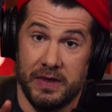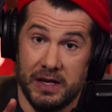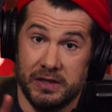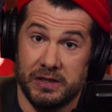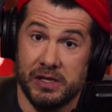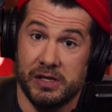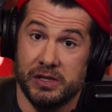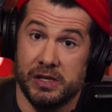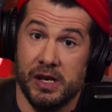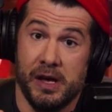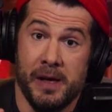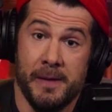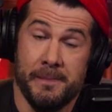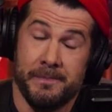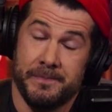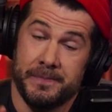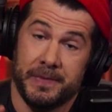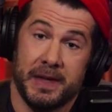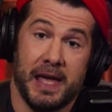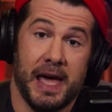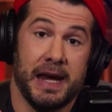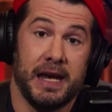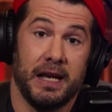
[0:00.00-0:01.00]
And this
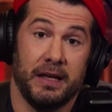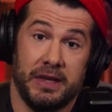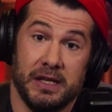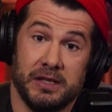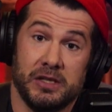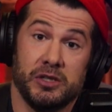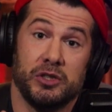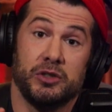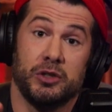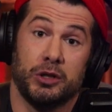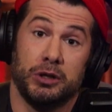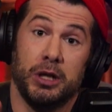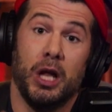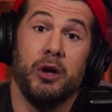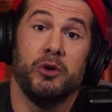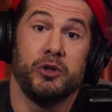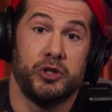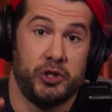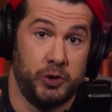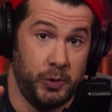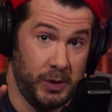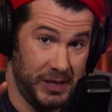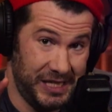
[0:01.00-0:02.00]
is
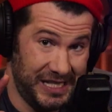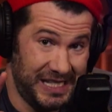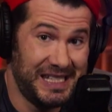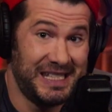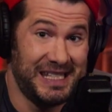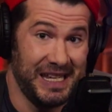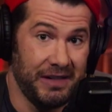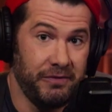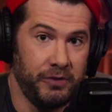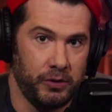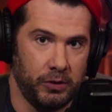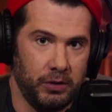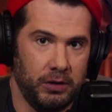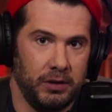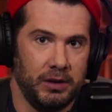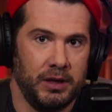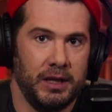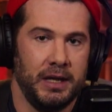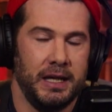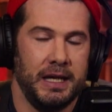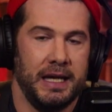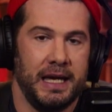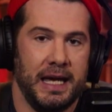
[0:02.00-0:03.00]
close to a civil
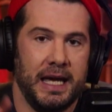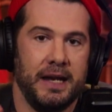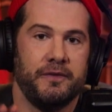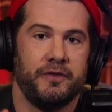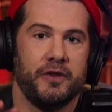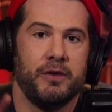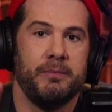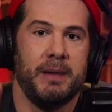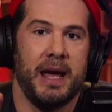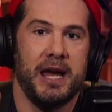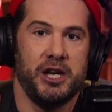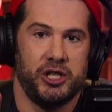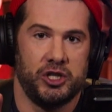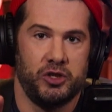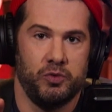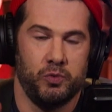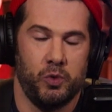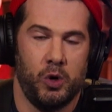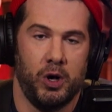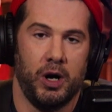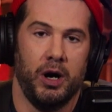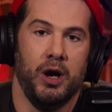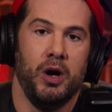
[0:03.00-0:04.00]

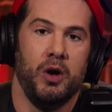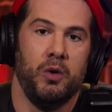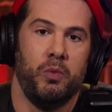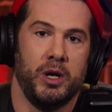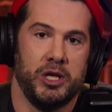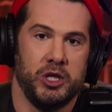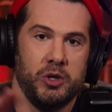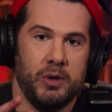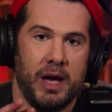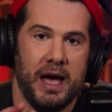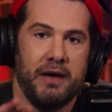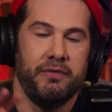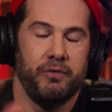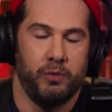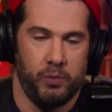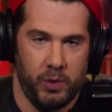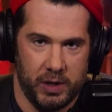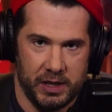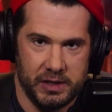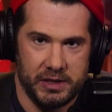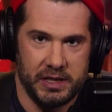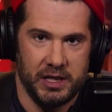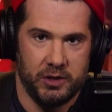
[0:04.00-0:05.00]
information war. When you have
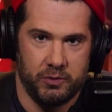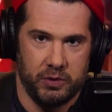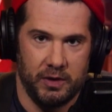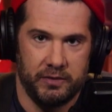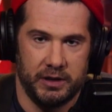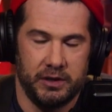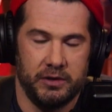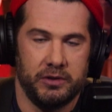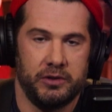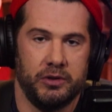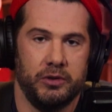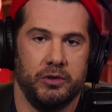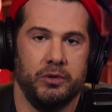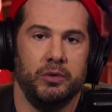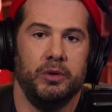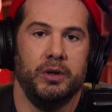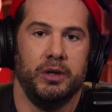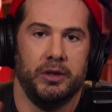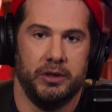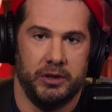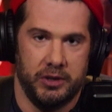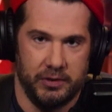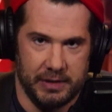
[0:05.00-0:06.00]
what is the equivalent to
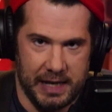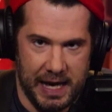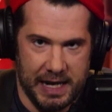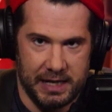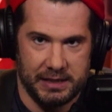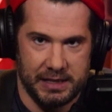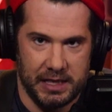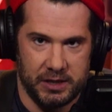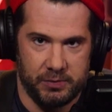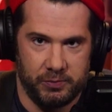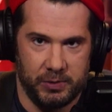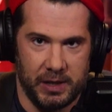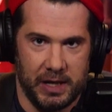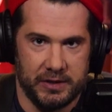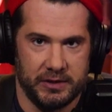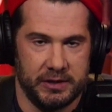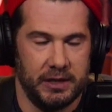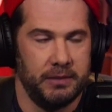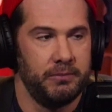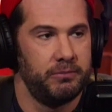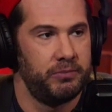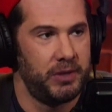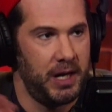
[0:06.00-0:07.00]
the United States
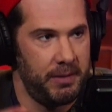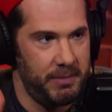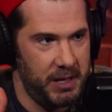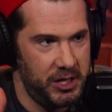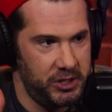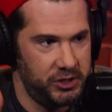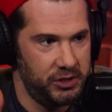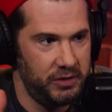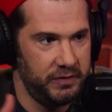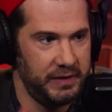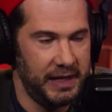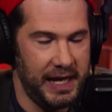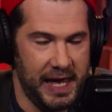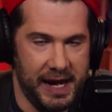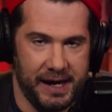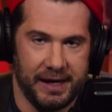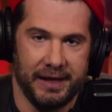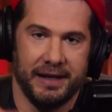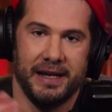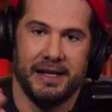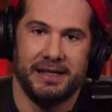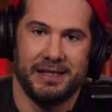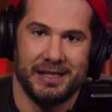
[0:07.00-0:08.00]
President, Prime Minister of
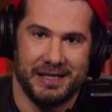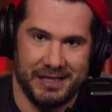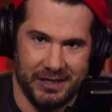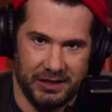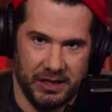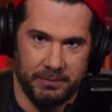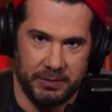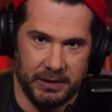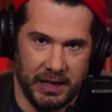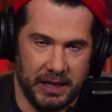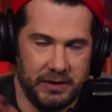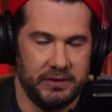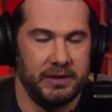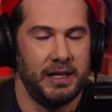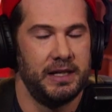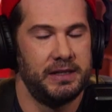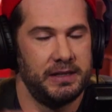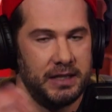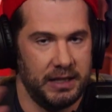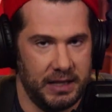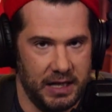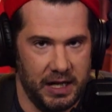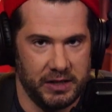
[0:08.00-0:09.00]
Canada, it's a silly place.
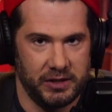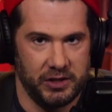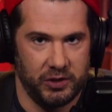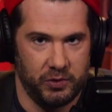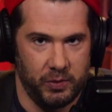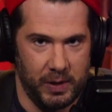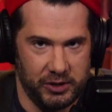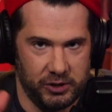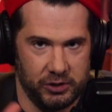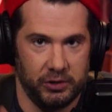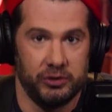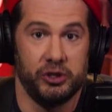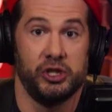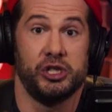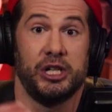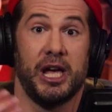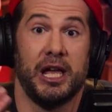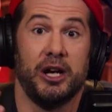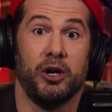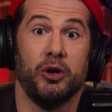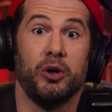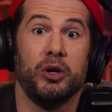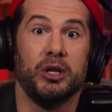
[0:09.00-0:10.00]
It's inconsequential,
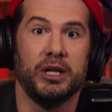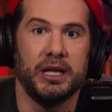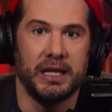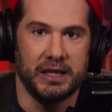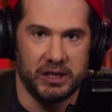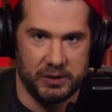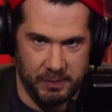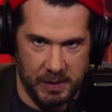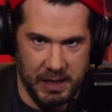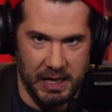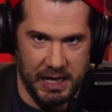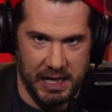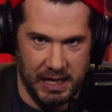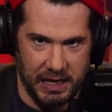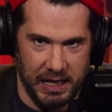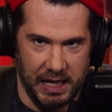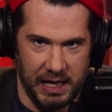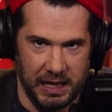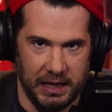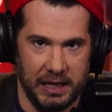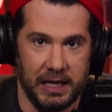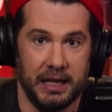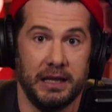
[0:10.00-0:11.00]
generally
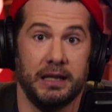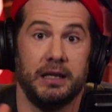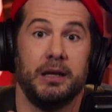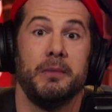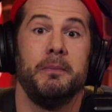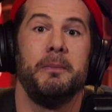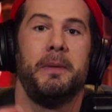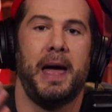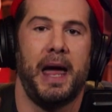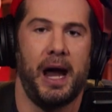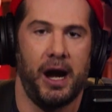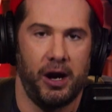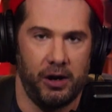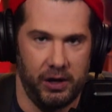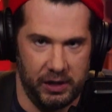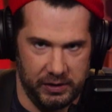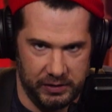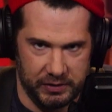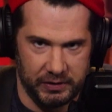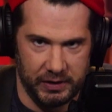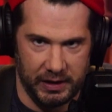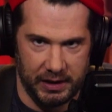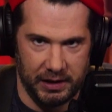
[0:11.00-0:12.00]
speaking, in
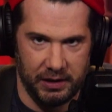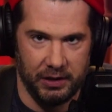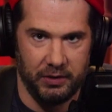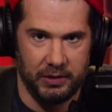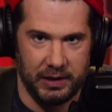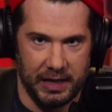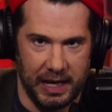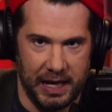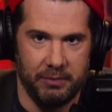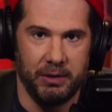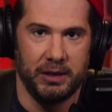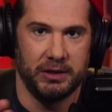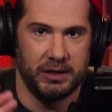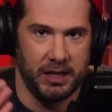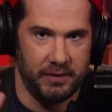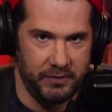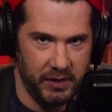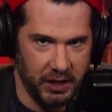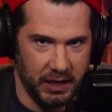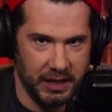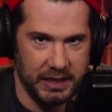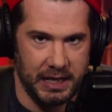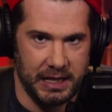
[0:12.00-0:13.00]
comparison. Okay, we
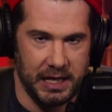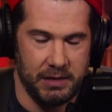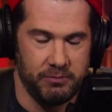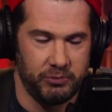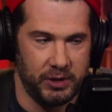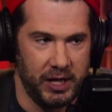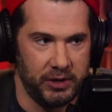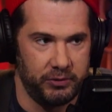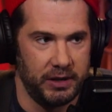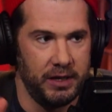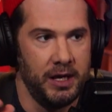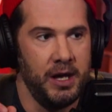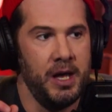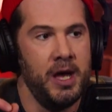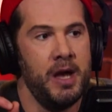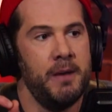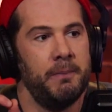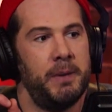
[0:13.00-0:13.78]
love our Canadian brethren.